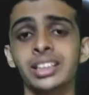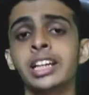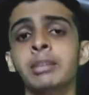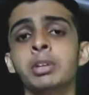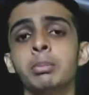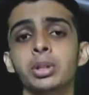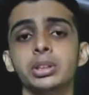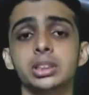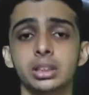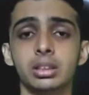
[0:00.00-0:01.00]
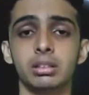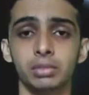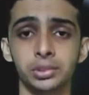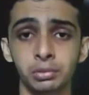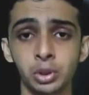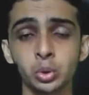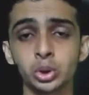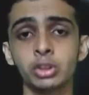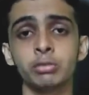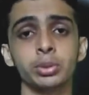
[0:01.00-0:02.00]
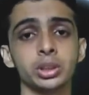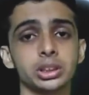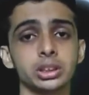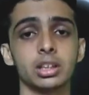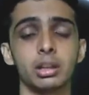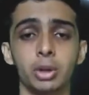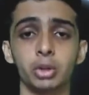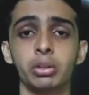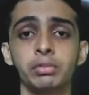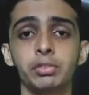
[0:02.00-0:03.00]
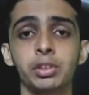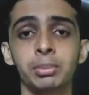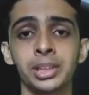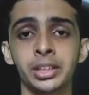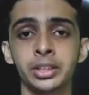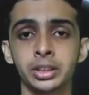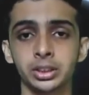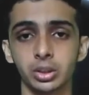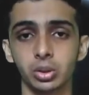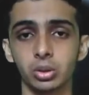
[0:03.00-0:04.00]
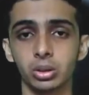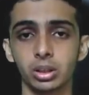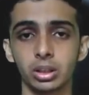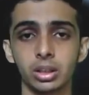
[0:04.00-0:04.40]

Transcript: Then came the birds. With the evolution of birds about one hundred fifty million years ago,